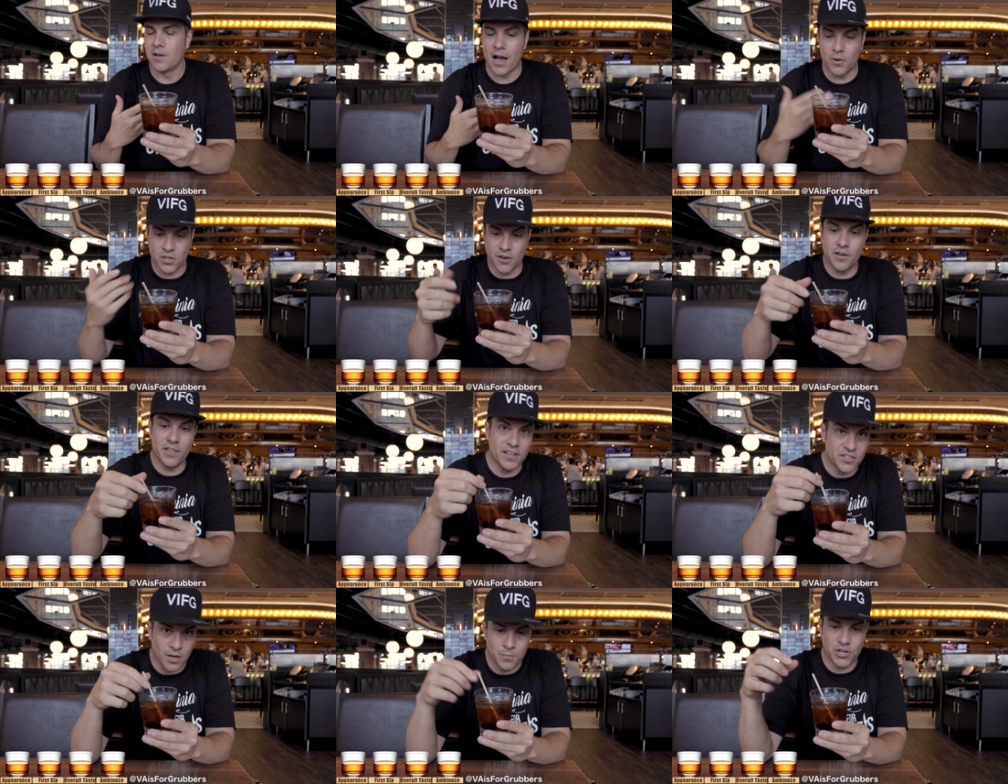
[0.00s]
I was under the
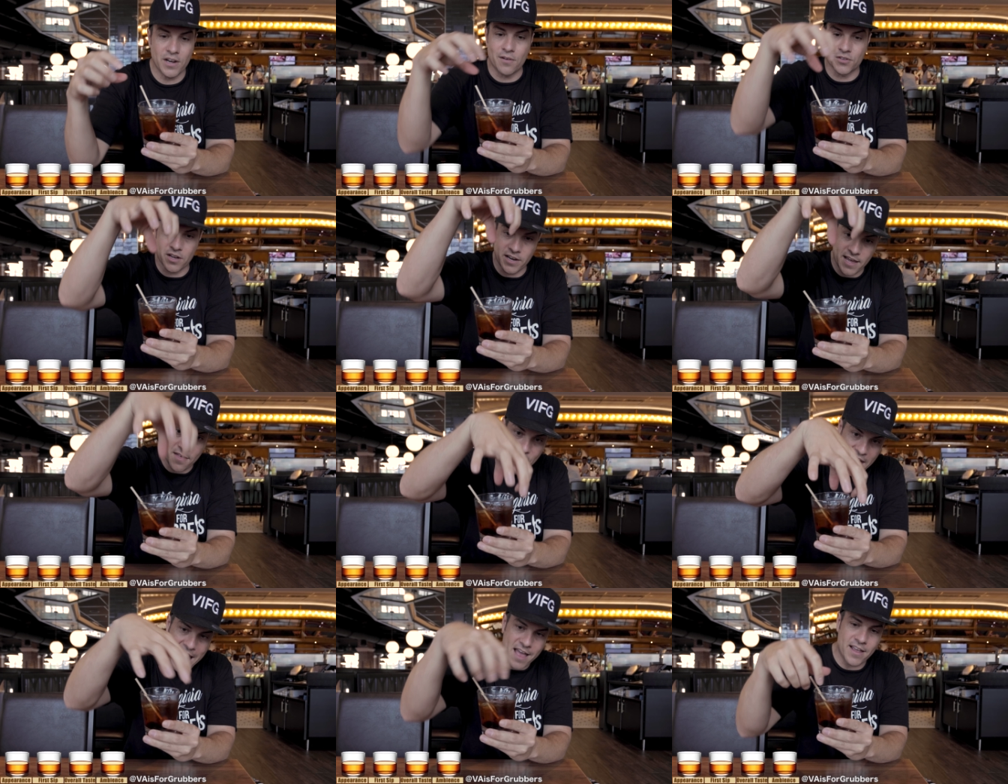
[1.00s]
assumption I was gonna get
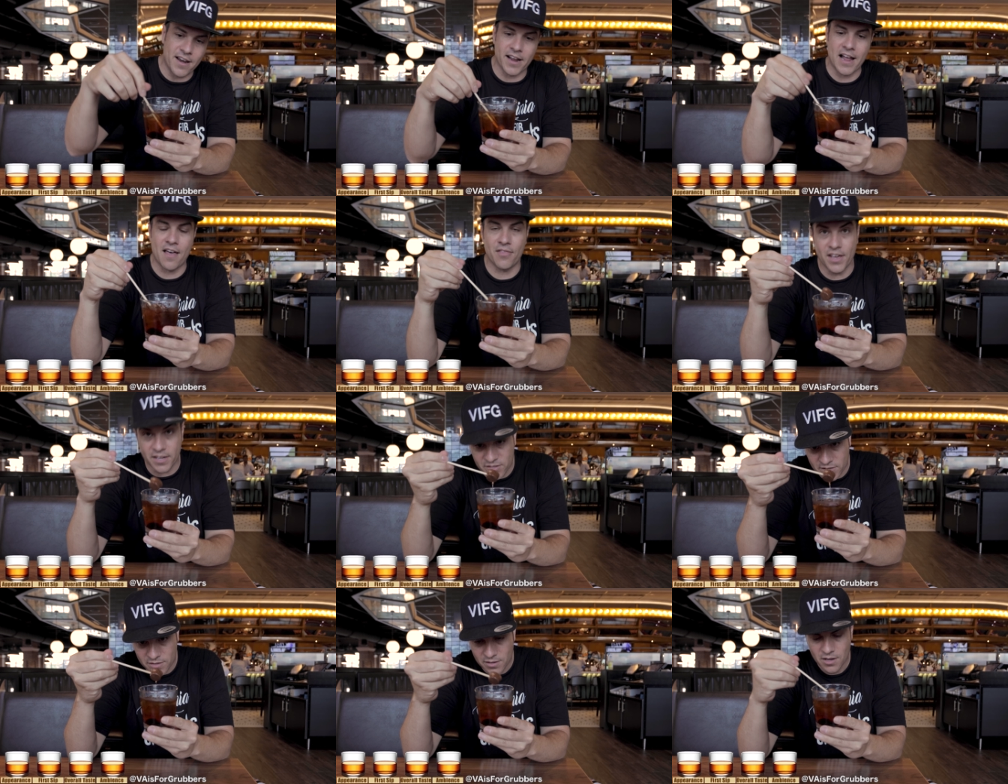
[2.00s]
that and I got this.
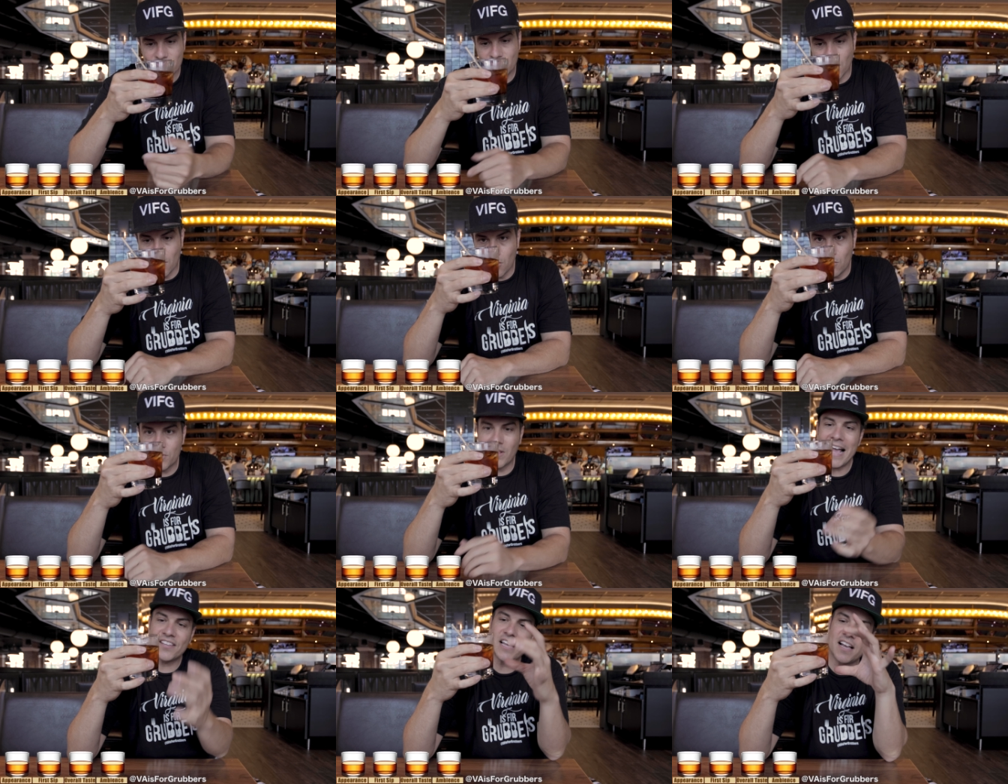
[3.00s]
So
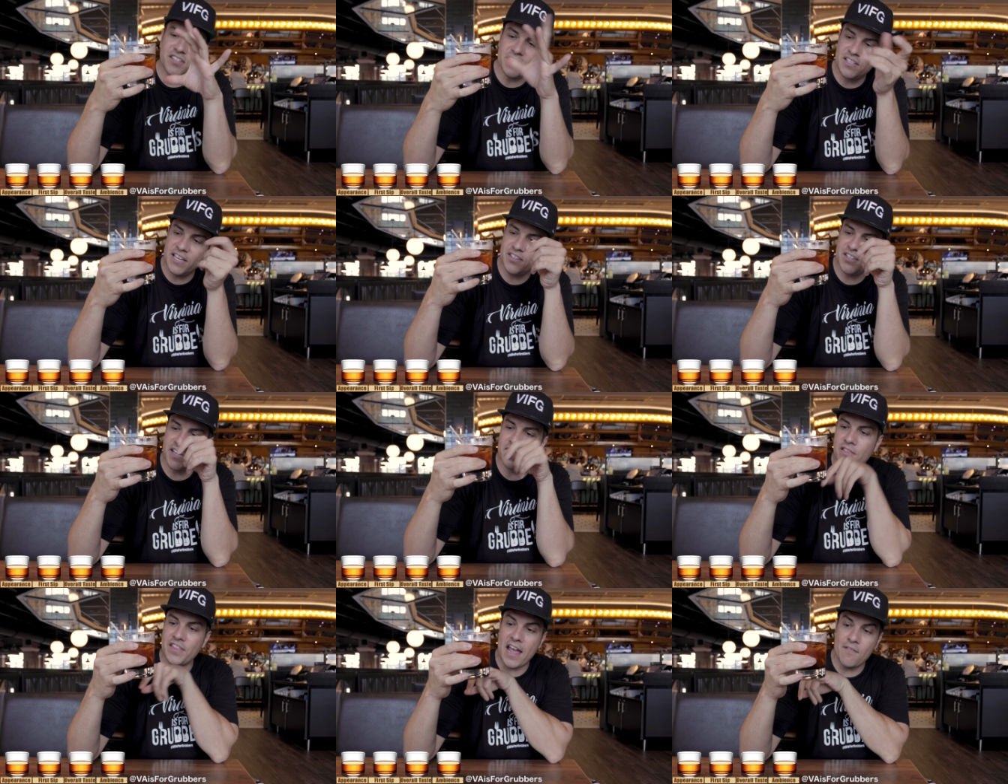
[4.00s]
glass size is decent.
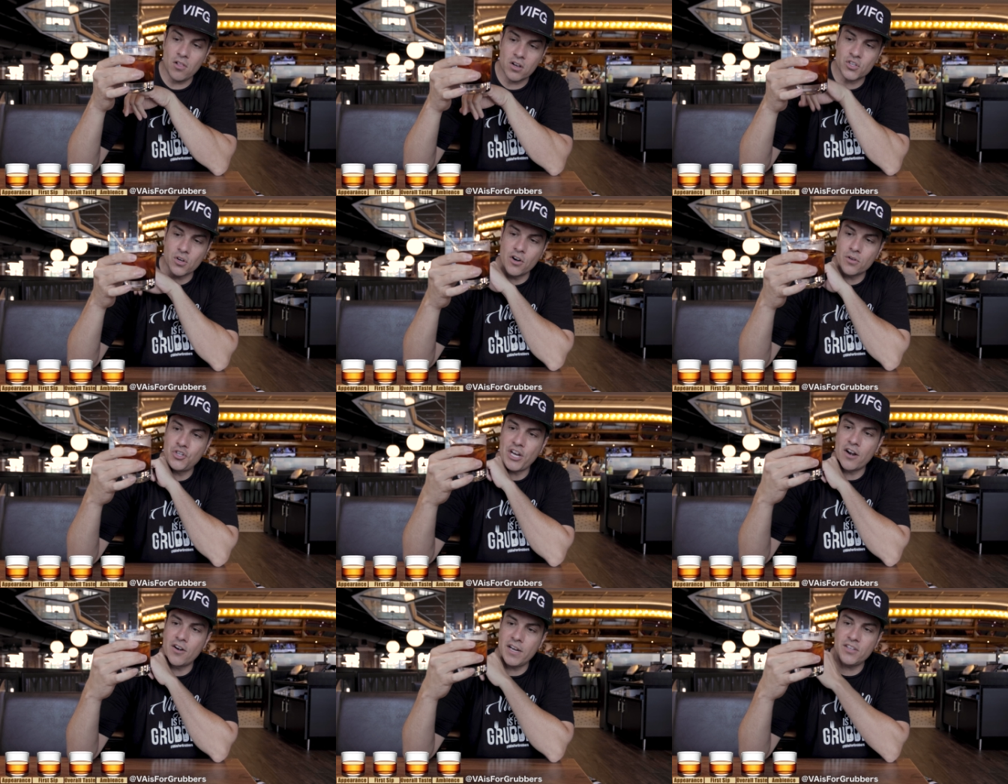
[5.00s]
They have a Luxardo
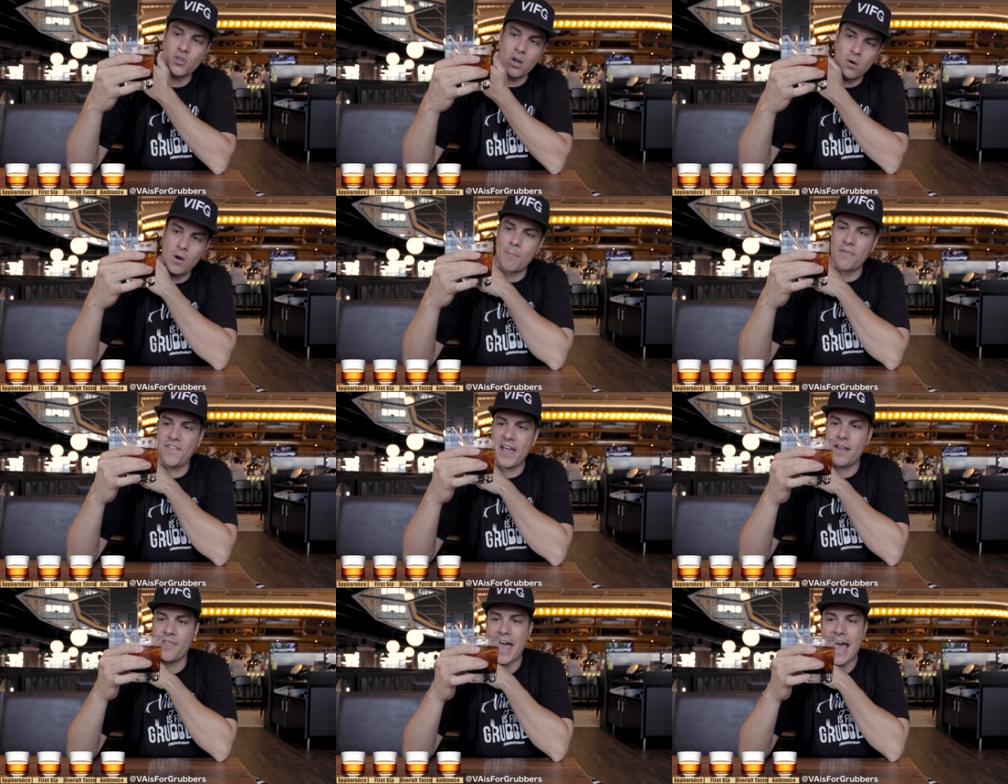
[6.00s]
cherry, so I'm a
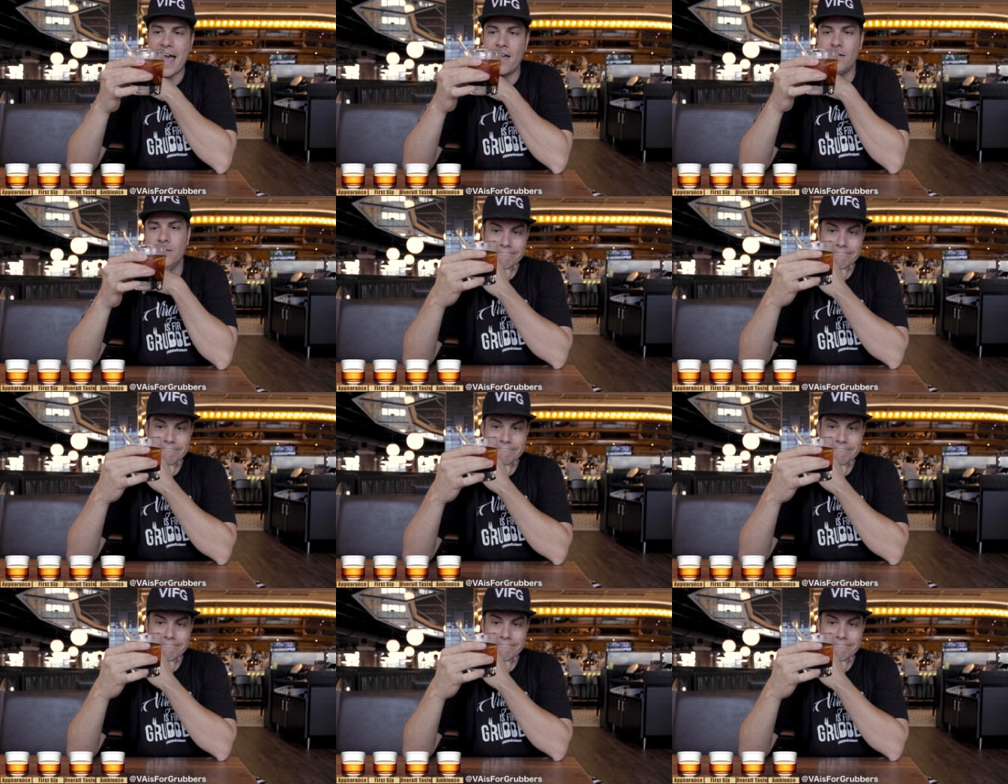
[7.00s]
fan of that.